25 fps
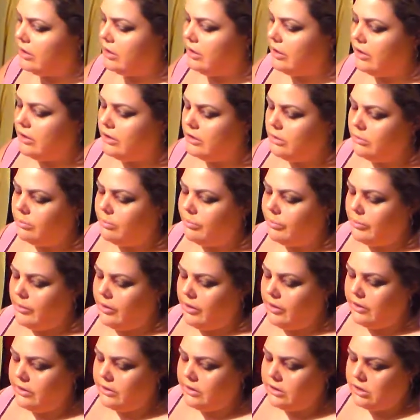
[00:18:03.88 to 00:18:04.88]
liner
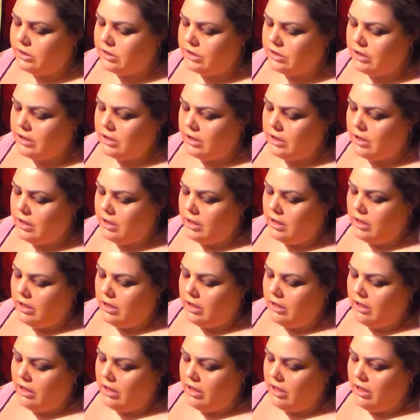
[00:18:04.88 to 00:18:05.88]
brush
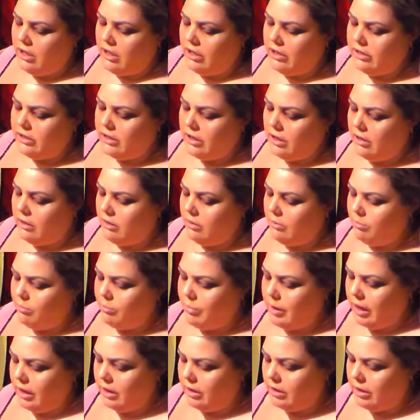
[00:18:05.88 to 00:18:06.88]
and the
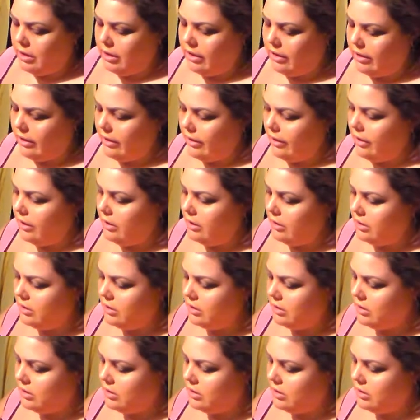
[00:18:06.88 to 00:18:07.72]
Ben Nye.